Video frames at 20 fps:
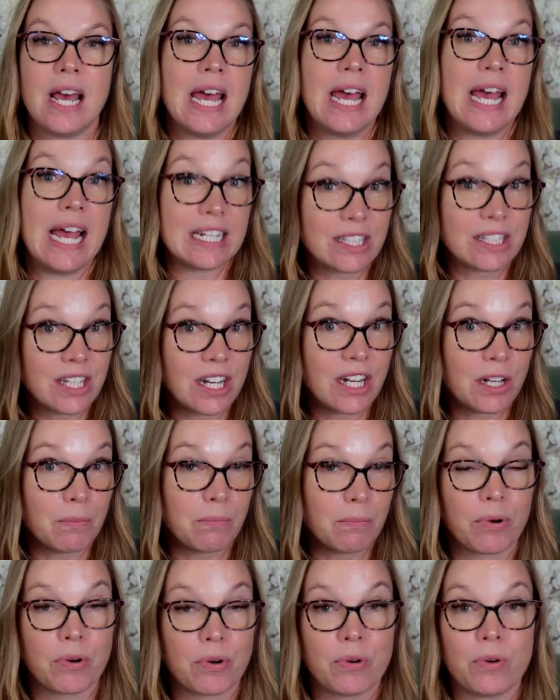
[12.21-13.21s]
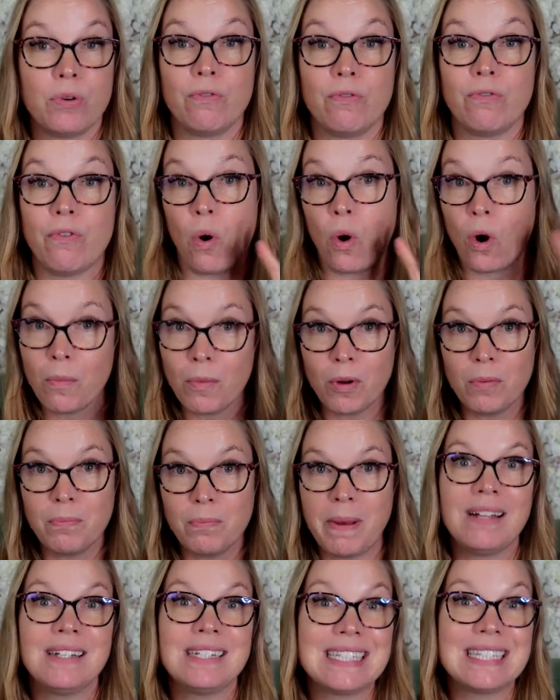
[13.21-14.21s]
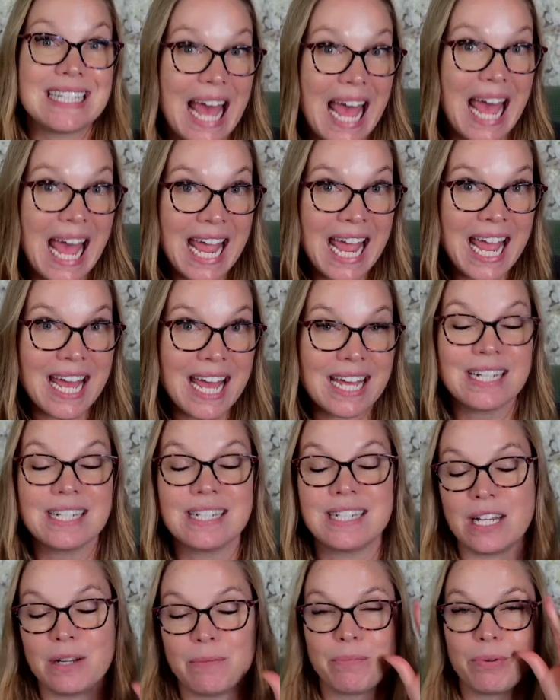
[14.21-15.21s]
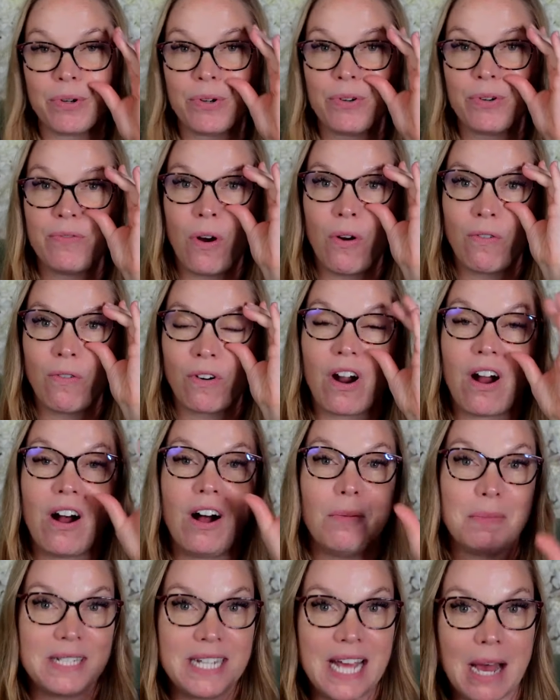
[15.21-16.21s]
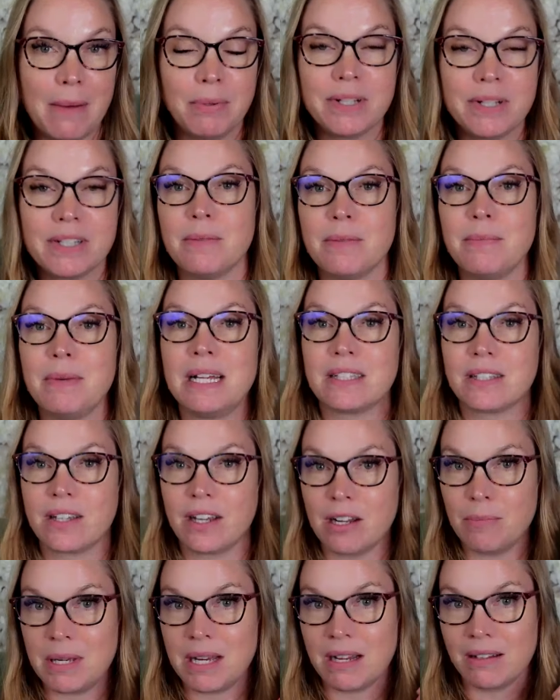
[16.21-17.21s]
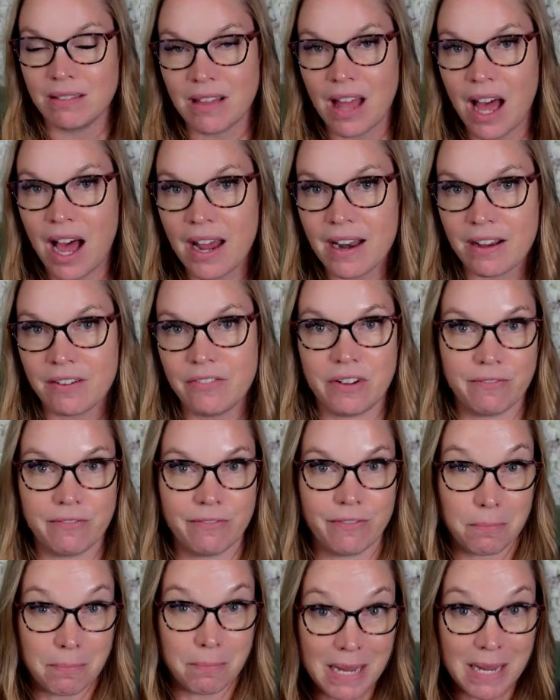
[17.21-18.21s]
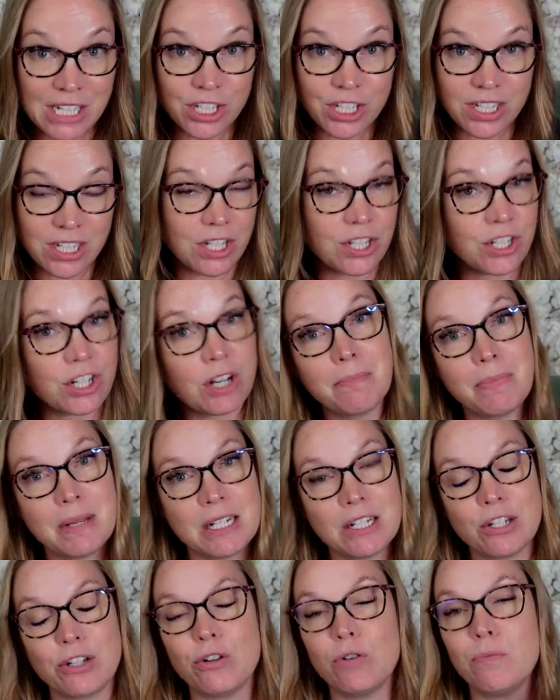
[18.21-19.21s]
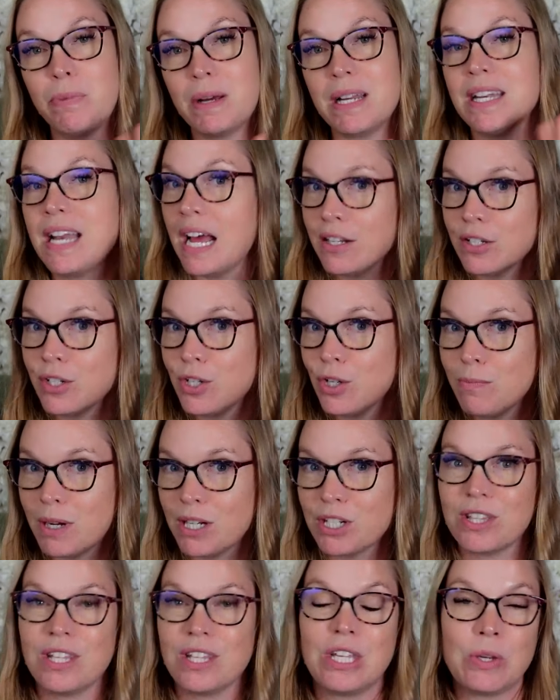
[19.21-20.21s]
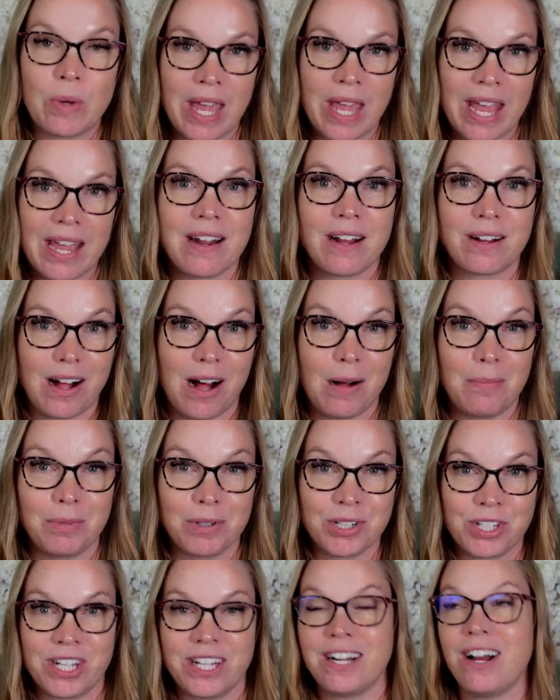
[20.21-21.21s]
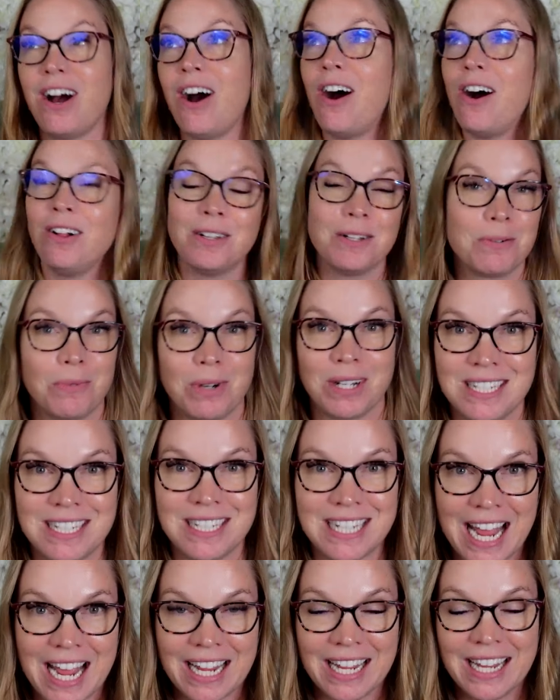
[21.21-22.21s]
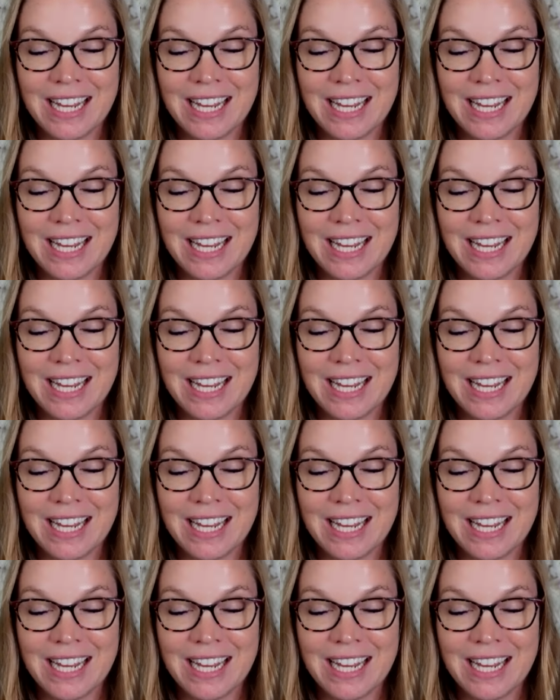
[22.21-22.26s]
It's going to improve hormone balance and improve overall metabolism. It's going to be a lot of information to jump into, but not too much that you can't accomplish it all in one day.